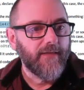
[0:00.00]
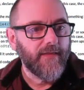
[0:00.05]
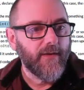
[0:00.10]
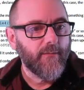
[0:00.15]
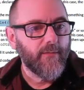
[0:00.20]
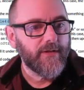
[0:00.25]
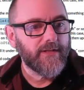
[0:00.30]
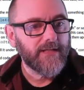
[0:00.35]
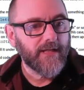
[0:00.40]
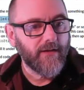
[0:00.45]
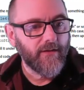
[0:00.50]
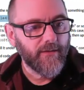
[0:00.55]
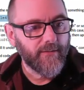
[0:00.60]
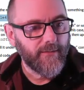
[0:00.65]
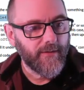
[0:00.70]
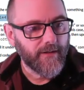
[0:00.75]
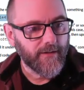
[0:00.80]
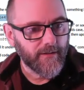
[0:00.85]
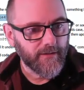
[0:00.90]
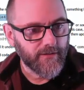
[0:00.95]
and then we tell the
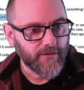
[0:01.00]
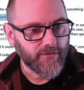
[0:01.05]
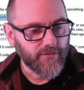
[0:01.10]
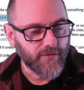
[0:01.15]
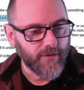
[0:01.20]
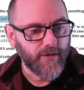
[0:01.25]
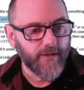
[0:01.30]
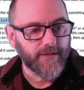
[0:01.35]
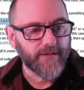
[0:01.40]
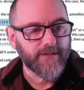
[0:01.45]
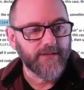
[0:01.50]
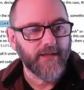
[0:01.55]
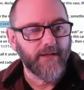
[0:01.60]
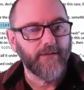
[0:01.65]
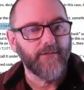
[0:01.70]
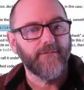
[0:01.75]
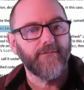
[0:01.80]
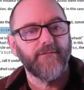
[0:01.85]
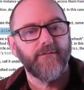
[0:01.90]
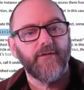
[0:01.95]
model to draw
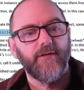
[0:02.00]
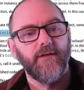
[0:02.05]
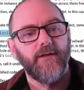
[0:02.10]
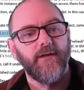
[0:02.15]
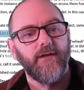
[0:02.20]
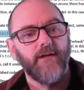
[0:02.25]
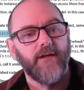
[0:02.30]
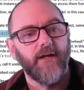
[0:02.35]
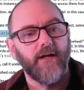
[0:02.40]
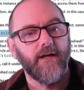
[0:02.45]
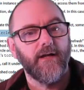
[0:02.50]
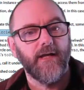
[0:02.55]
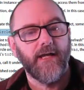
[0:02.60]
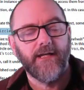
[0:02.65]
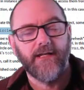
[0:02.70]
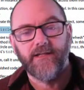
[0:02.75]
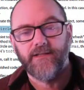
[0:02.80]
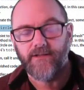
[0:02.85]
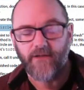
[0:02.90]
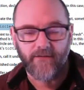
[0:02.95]
itself,
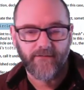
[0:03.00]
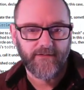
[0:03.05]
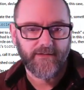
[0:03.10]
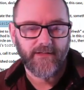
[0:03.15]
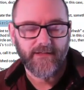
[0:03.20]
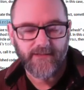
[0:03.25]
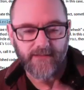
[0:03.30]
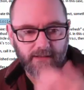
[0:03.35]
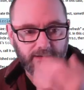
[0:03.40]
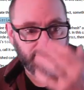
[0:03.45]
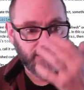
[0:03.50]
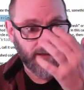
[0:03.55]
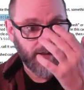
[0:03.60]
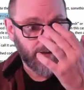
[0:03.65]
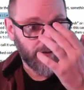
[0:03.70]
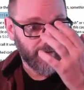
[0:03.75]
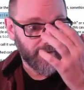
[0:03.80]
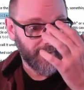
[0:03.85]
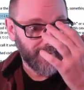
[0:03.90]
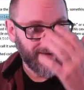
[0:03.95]
and it obviously sets the
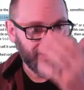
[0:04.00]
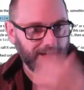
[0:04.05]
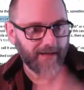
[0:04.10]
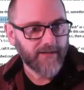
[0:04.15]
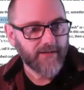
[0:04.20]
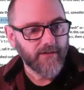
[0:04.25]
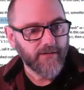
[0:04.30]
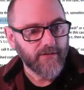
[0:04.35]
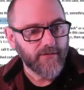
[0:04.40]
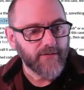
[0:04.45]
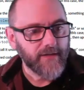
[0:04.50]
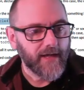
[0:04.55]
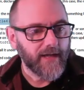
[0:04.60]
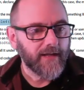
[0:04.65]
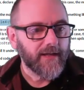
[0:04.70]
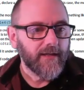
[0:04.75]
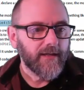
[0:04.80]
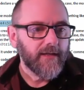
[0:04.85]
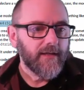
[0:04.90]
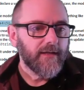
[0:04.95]
color to black to do
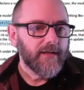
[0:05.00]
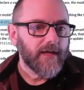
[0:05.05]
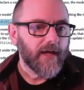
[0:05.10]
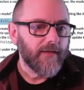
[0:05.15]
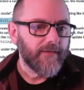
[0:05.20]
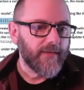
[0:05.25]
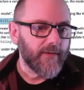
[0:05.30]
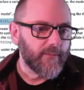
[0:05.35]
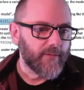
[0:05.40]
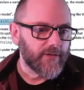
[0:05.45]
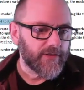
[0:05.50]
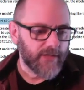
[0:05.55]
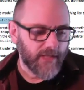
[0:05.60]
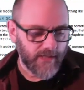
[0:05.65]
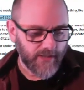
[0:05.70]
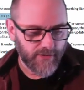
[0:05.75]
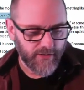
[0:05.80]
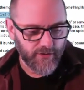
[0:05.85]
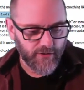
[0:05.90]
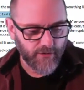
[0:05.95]
that, and then we
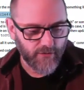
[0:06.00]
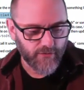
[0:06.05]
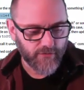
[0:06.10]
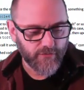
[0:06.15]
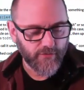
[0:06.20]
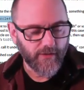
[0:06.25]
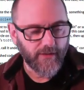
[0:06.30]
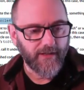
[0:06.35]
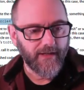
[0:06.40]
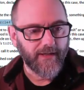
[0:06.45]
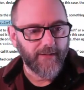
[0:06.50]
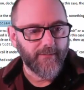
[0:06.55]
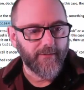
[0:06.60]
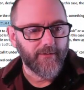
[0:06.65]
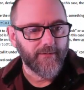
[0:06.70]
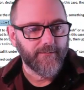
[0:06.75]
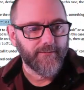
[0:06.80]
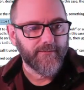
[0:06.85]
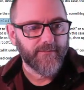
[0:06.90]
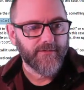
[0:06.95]
change the toString
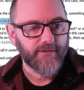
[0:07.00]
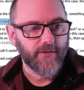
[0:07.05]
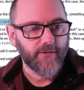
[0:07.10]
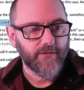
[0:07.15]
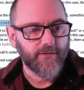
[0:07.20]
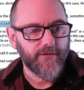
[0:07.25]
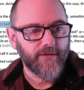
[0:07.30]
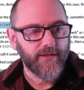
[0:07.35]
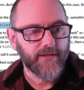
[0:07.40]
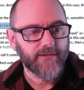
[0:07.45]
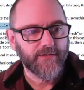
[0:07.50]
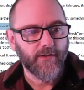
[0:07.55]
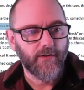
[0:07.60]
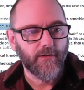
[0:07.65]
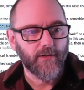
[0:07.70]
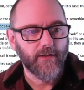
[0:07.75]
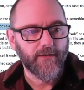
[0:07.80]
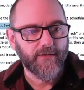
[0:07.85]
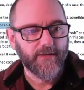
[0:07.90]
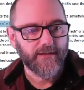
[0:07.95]
label. So
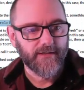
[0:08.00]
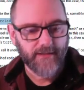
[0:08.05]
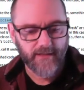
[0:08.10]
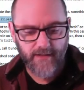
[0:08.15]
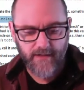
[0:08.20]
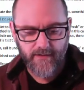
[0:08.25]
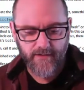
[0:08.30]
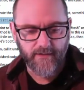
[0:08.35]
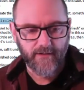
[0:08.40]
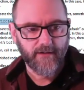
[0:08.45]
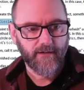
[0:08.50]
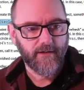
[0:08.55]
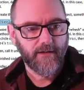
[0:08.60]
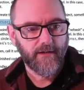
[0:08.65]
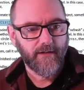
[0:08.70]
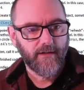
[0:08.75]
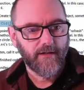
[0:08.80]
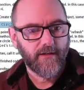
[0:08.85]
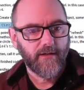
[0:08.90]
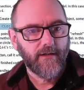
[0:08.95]
all of this here
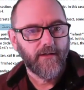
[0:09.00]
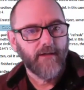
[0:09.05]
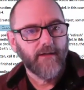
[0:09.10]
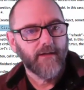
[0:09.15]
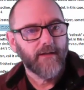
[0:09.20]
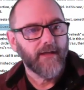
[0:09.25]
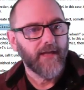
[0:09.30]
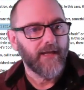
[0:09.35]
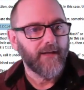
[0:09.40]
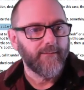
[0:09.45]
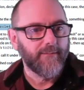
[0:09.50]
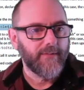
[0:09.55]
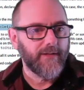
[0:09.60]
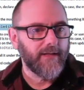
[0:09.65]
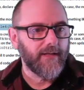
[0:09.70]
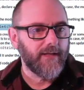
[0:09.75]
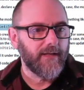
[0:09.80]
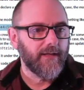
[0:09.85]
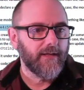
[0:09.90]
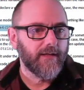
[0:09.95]
can
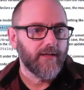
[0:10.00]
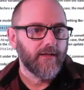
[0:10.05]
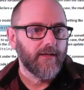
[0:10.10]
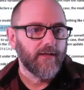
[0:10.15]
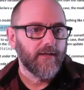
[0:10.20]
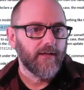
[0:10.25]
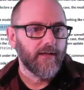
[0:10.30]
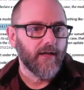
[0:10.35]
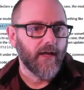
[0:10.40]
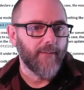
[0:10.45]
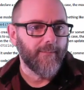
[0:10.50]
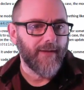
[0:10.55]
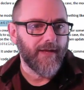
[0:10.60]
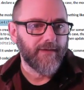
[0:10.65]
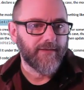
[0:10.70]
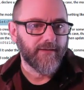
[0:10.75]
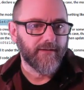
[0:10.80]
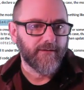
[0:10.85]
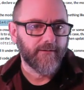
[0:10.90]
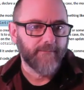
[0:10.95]
be a
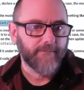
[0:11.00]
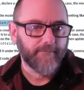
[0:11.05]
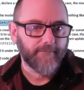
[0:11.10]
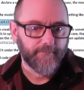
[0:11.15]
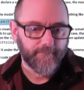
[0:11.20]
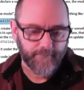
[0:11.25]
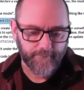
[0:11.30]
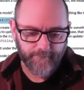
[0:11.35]
method.